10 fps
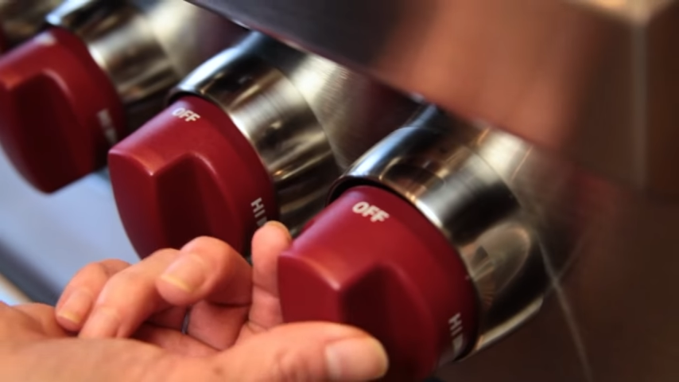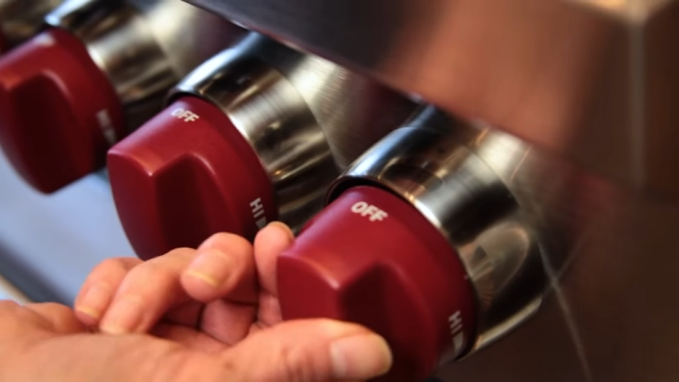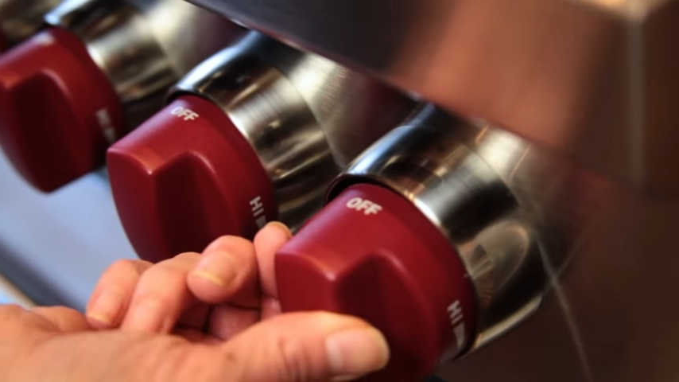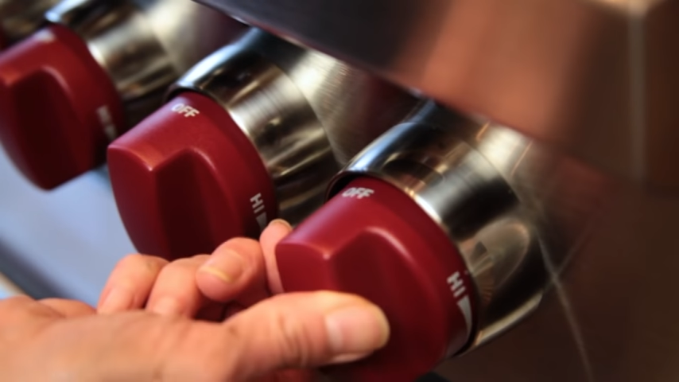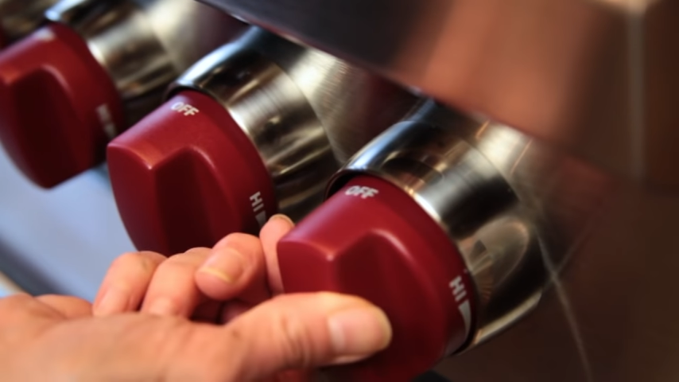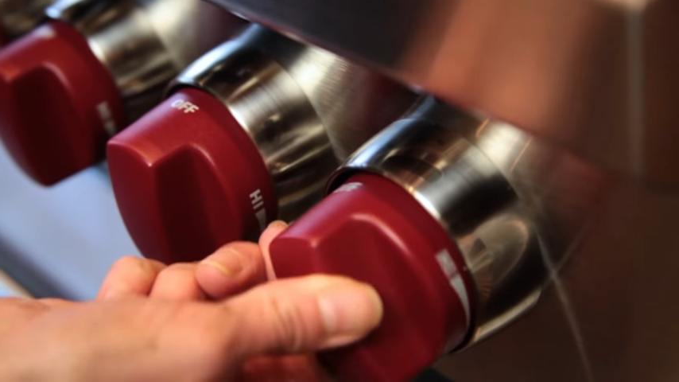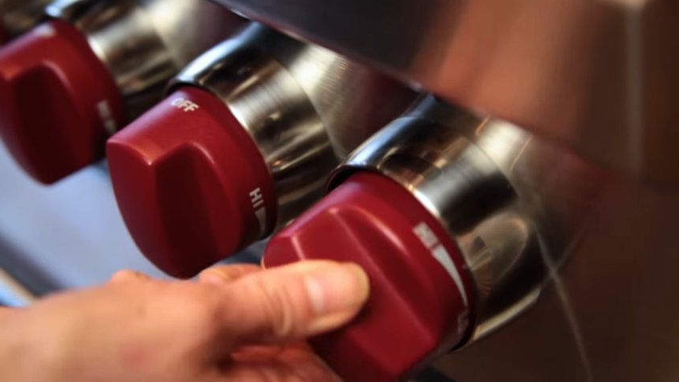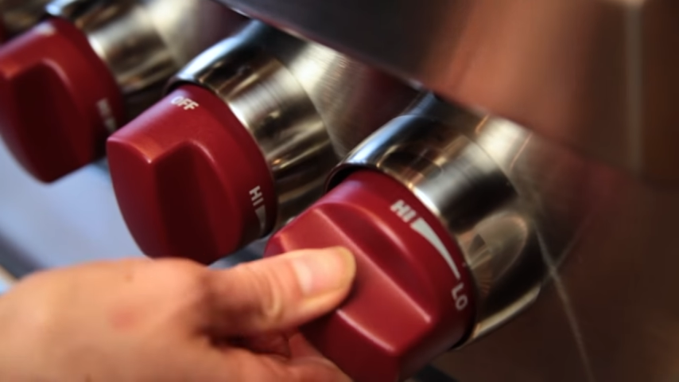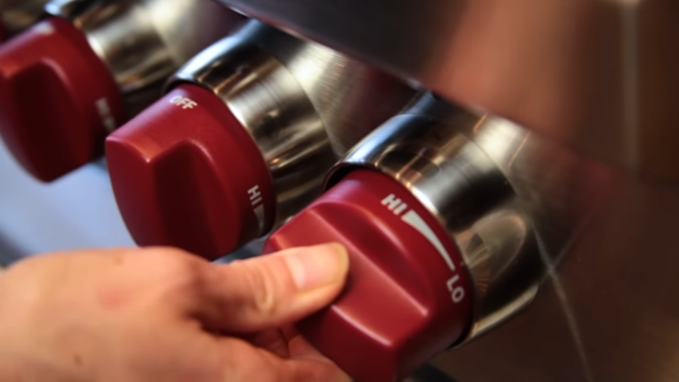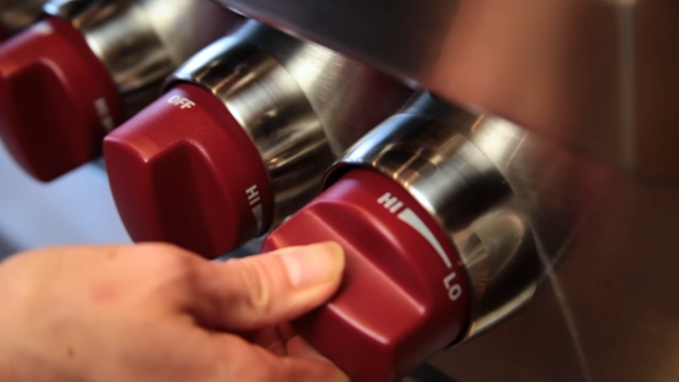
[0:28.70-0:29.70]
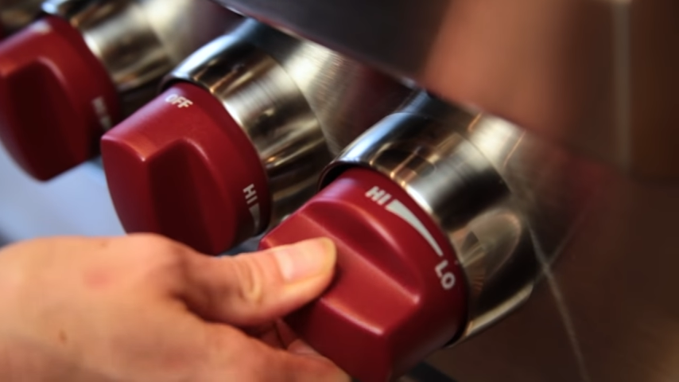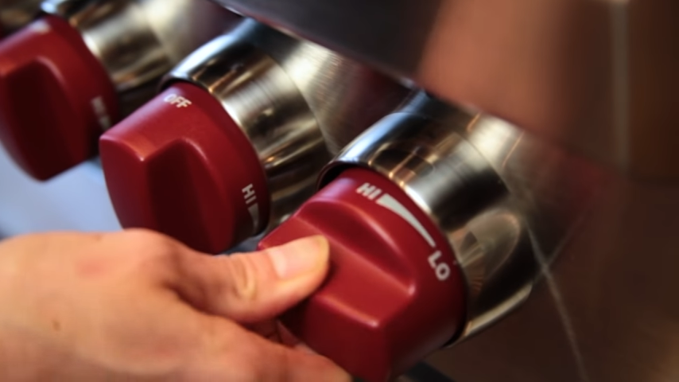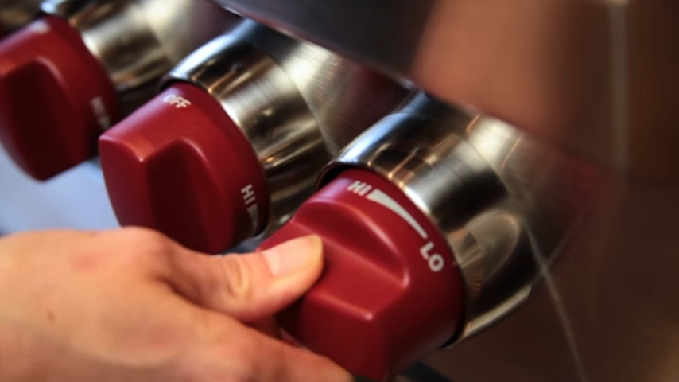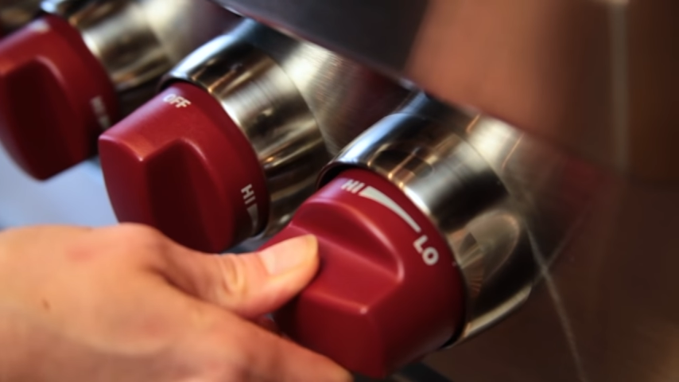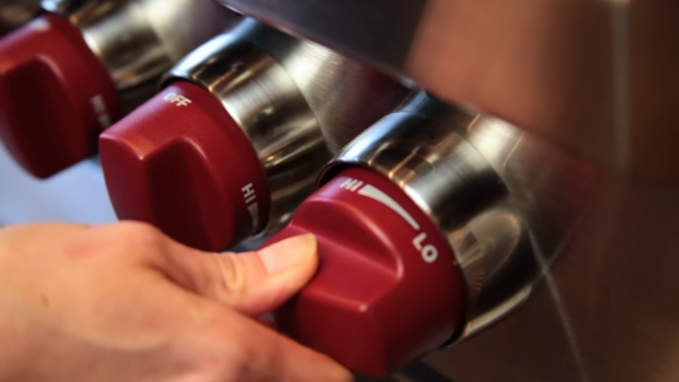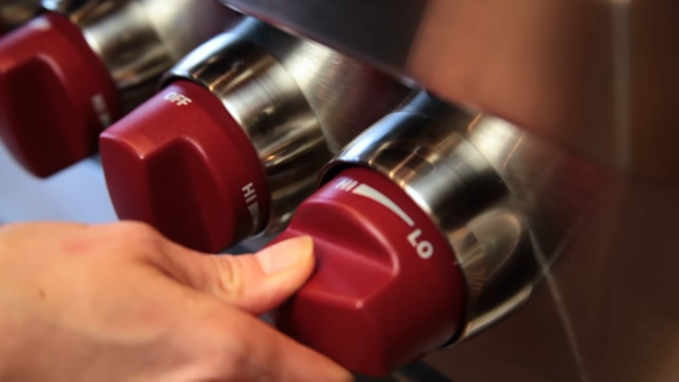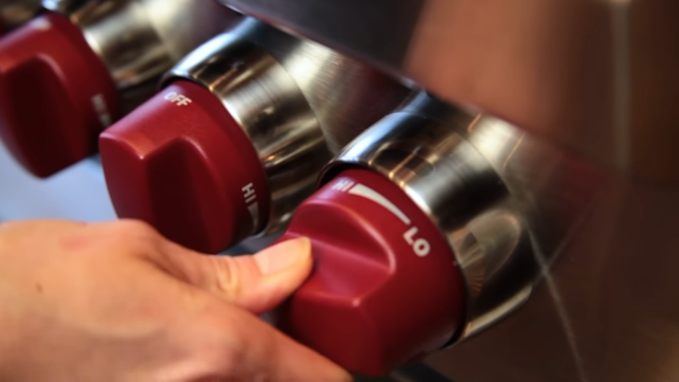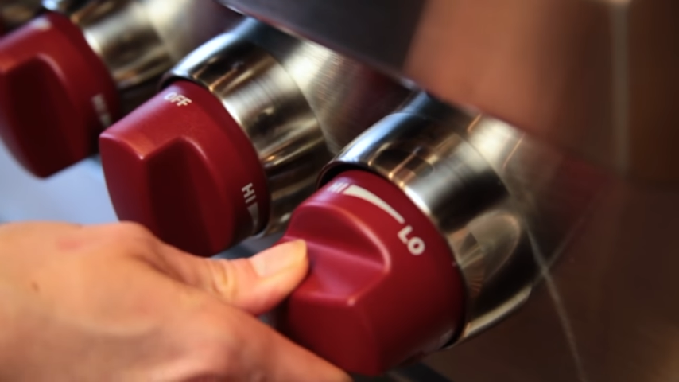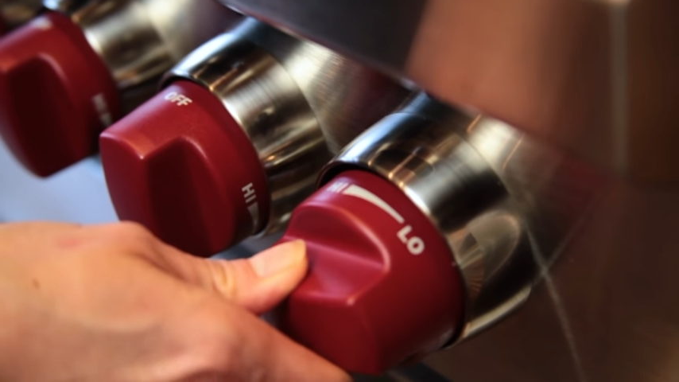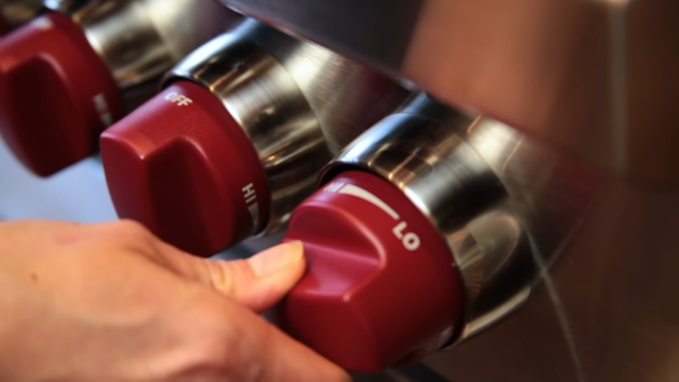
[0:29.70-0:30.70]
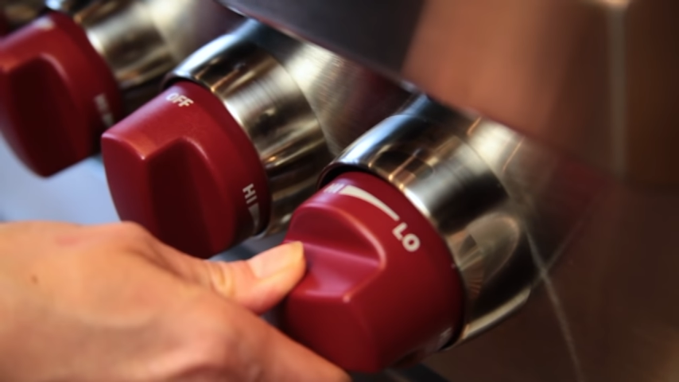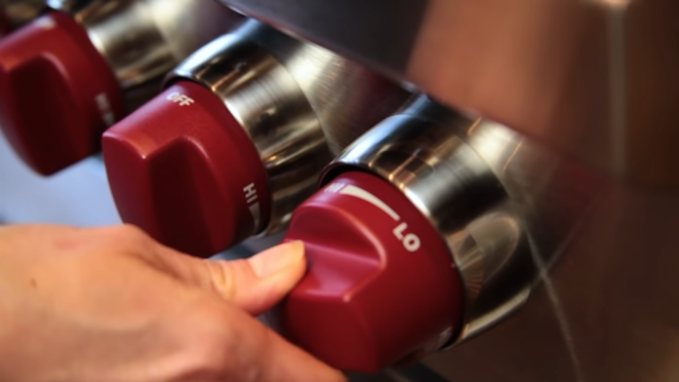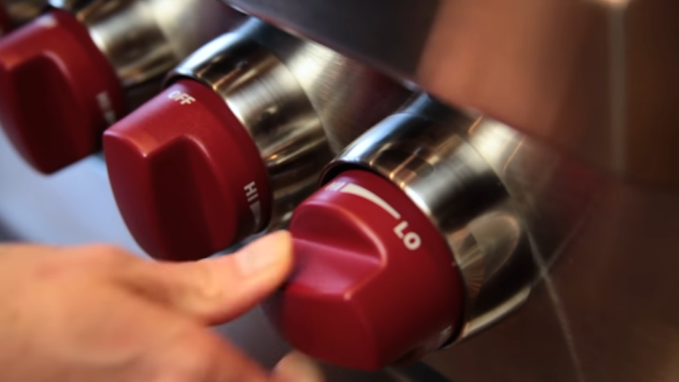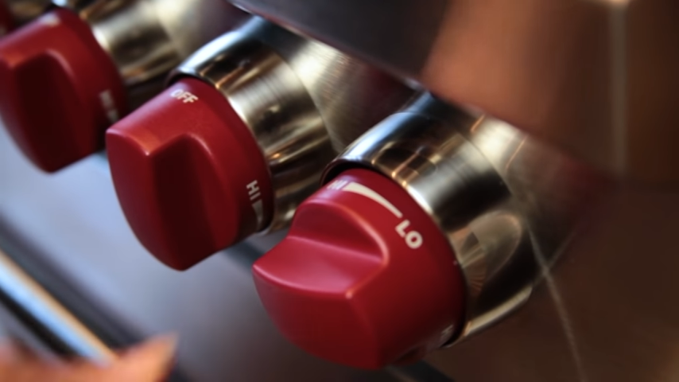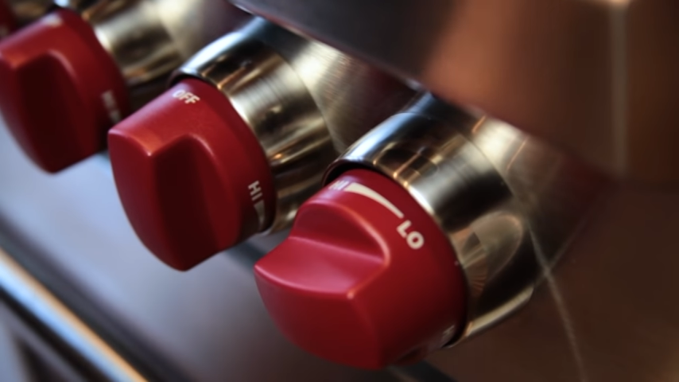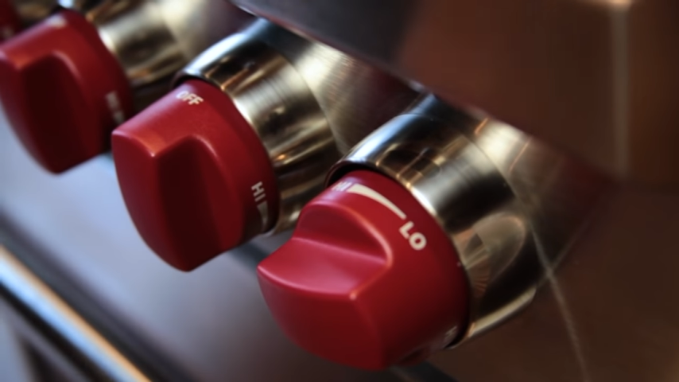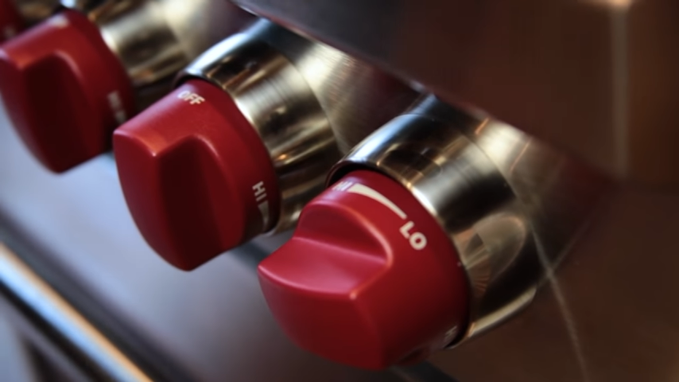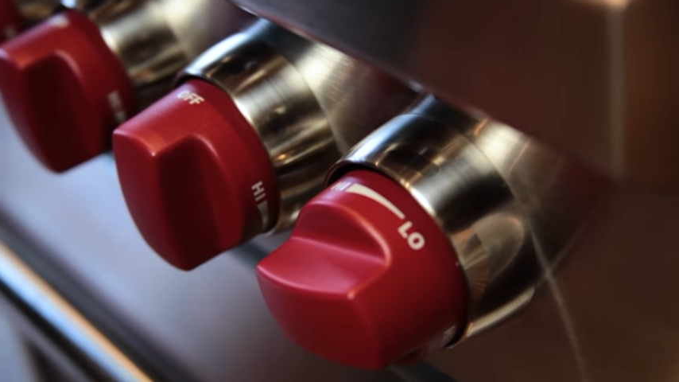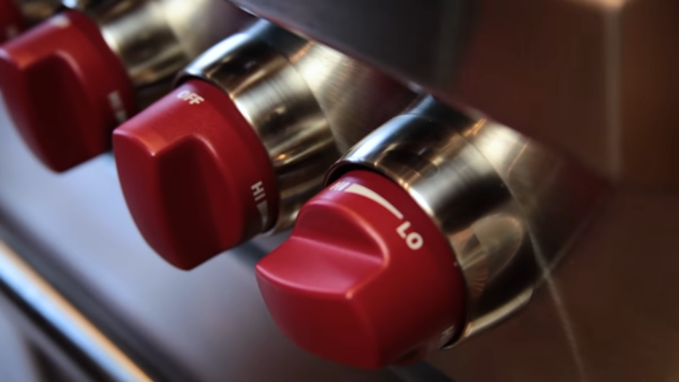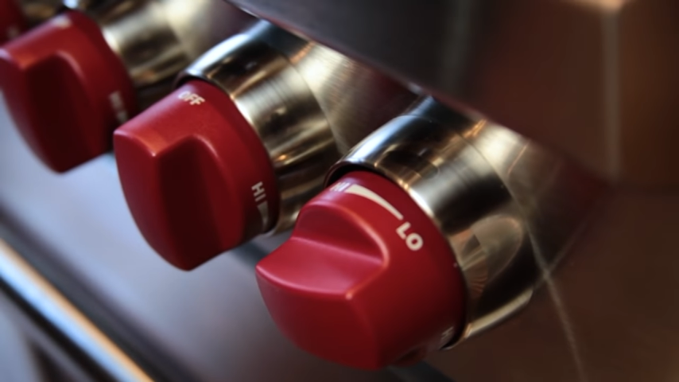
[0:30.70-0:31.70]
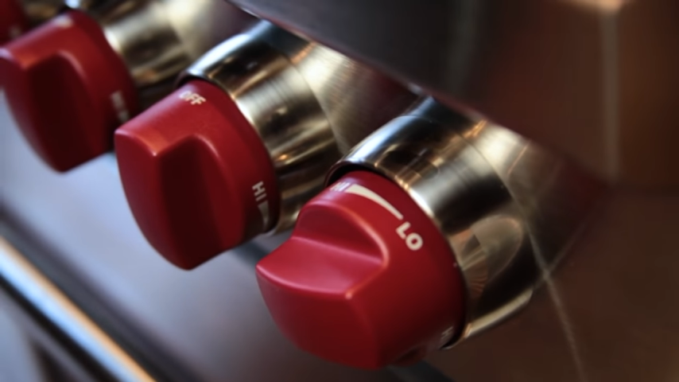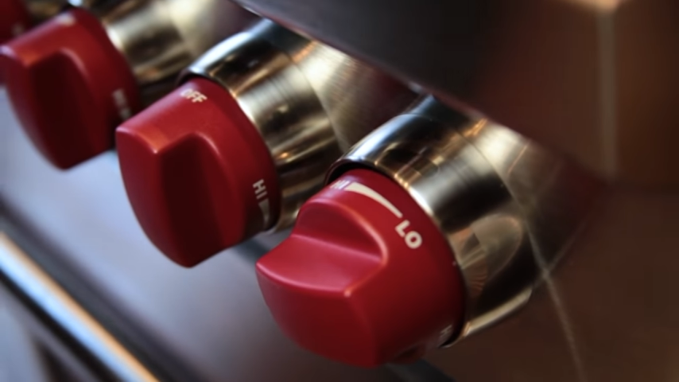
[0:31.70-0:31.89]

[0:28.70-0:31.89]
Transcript: [unreadable: no face in view]